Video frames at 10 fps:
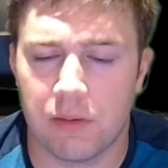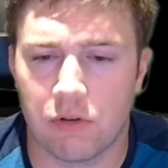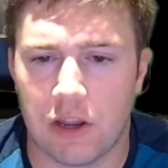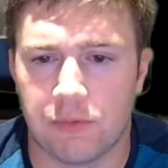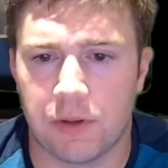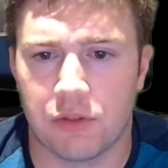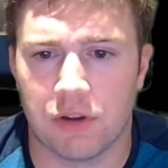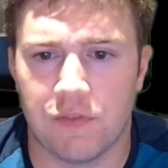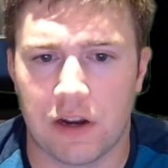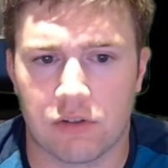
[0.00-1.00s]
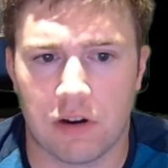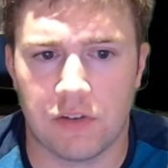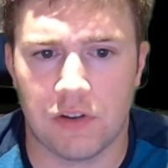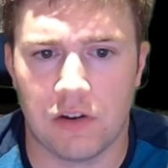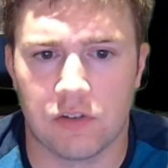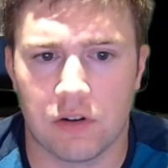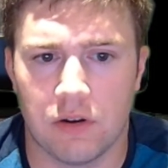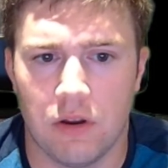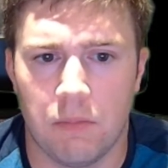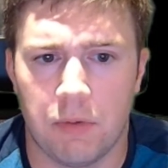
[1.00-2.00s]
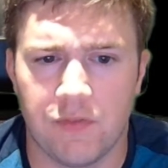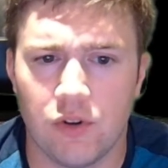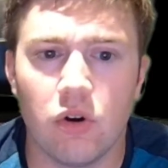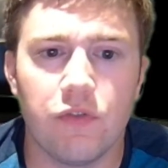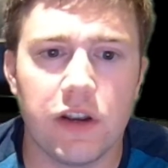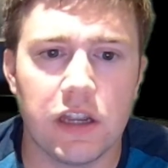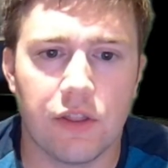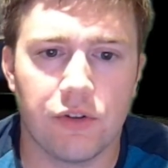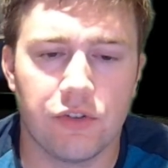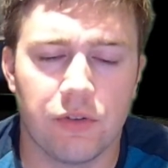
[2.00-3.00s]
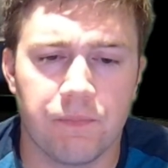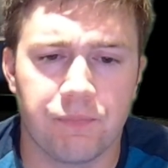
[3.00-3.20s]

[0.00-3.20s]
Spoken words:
or SP3 vectorization, but if you know of any others